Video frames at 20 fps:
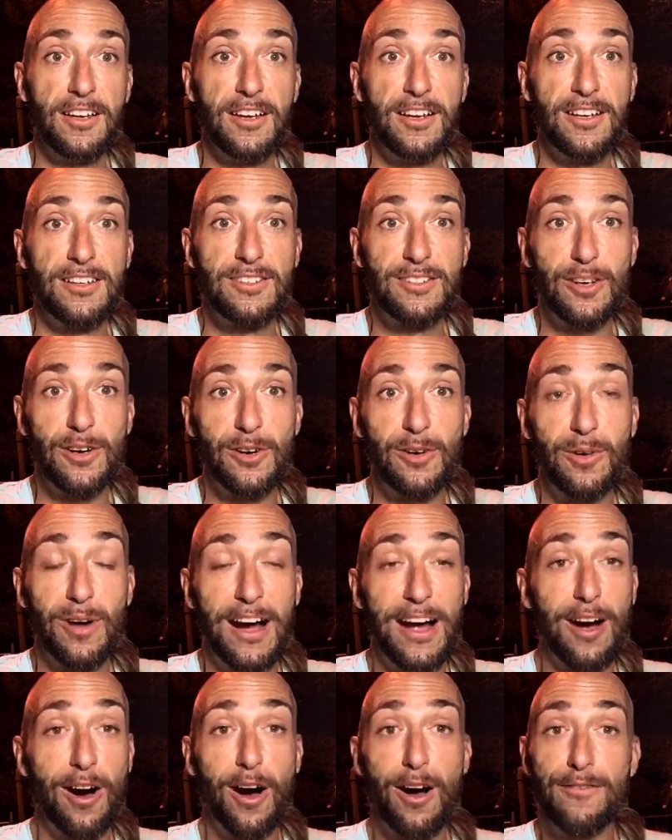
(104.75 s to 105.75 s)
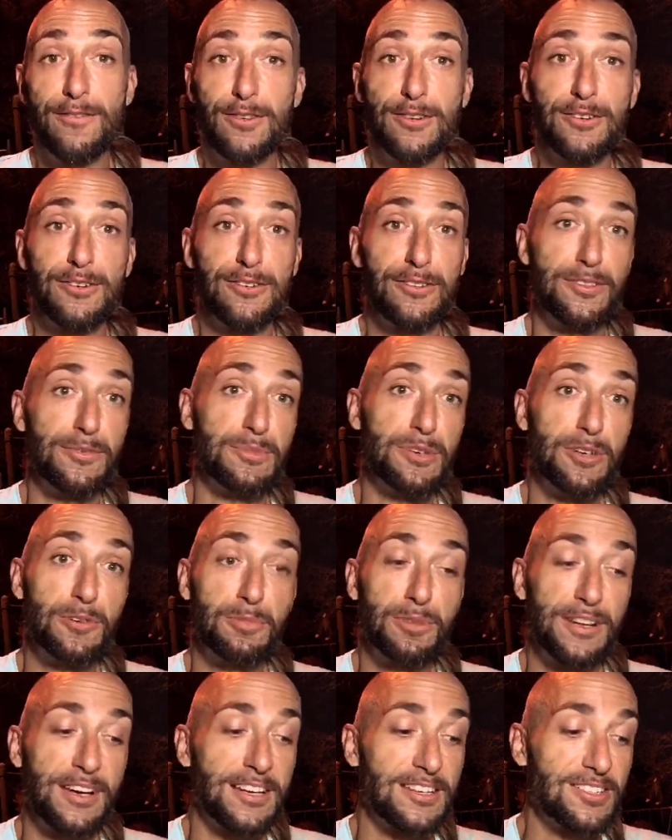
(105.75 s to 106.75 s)
So I offered her the meal
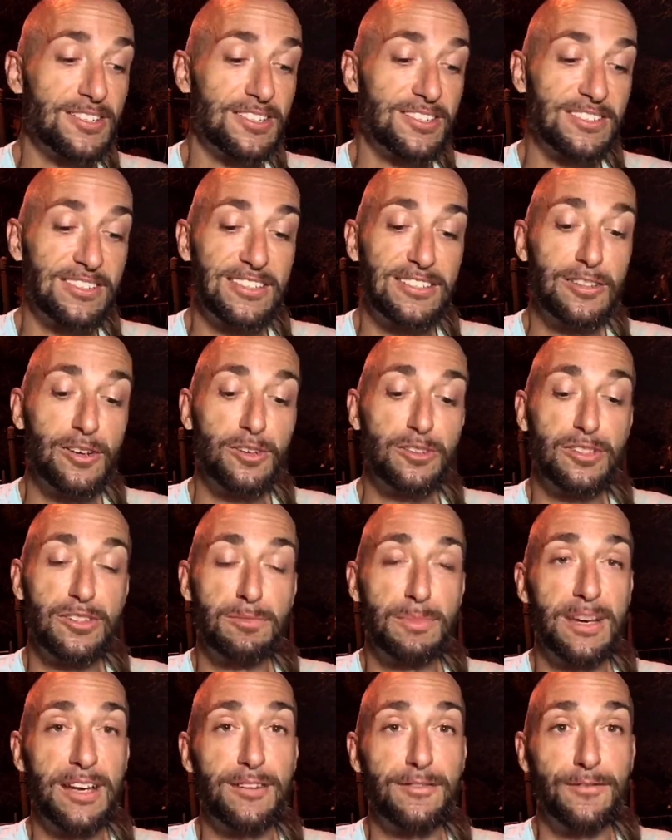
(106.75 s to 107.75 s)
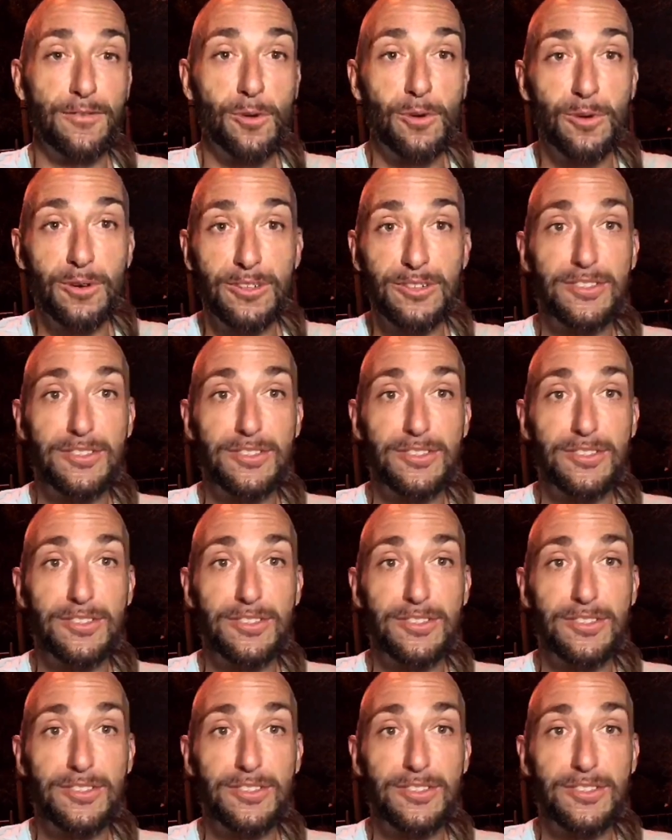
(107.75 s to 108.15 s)
plan. She said, no, just pay it forward.